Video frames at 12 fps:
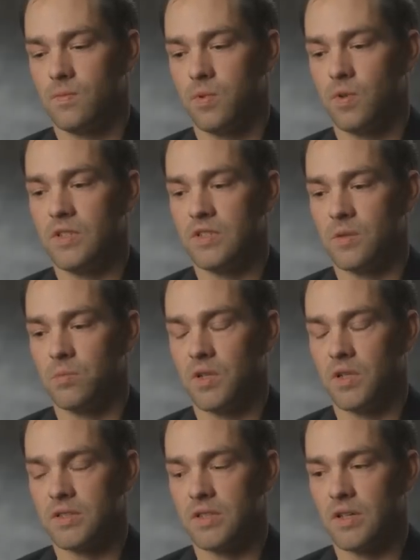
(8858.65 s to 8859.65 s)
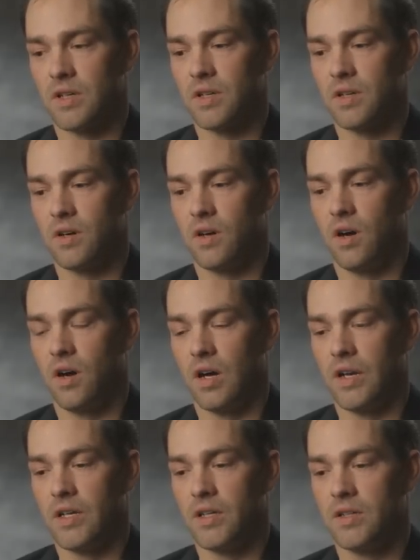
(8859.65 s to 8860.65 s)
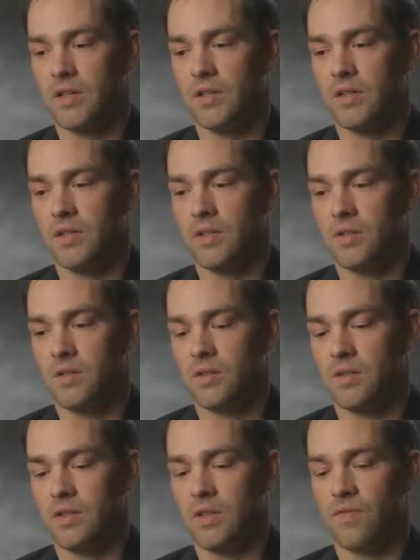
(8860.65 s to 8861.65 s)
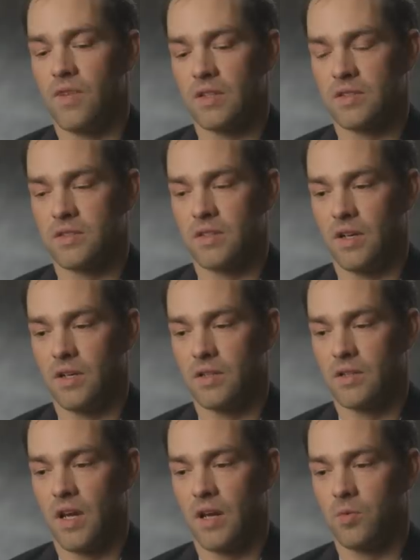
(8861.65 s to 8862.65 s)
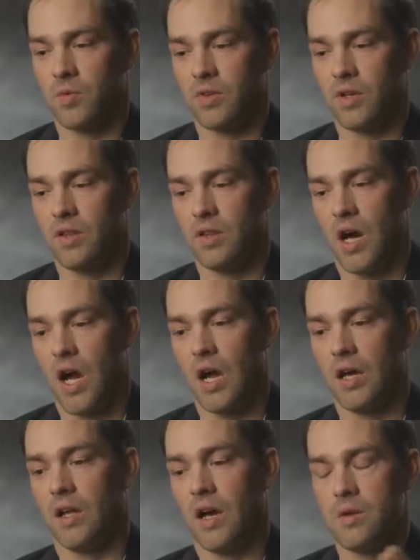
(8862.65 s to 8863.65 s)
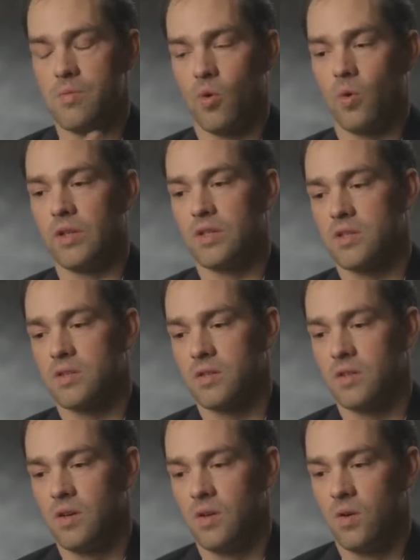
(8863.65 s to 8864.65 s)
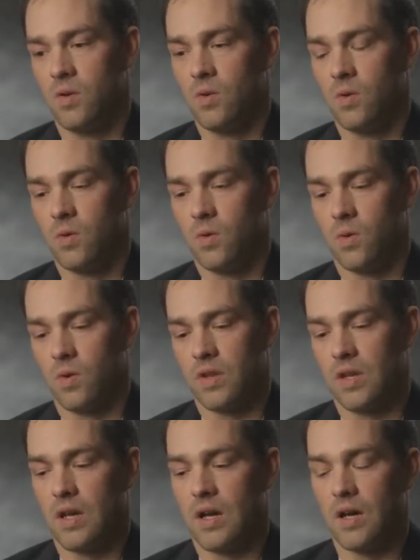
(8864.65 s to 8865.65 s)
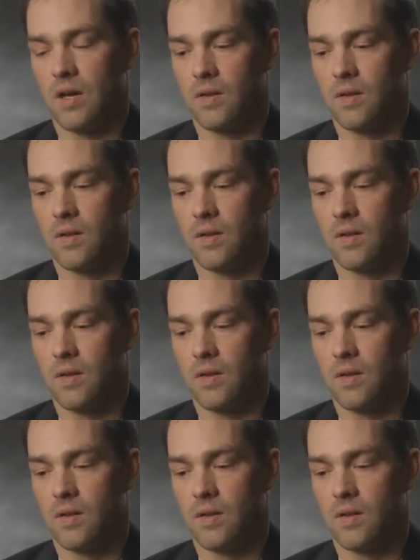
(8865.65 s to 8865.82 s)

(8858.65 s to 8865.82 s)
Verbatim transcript: pretty simplistic on the events that kind of were the highlight points, or the, you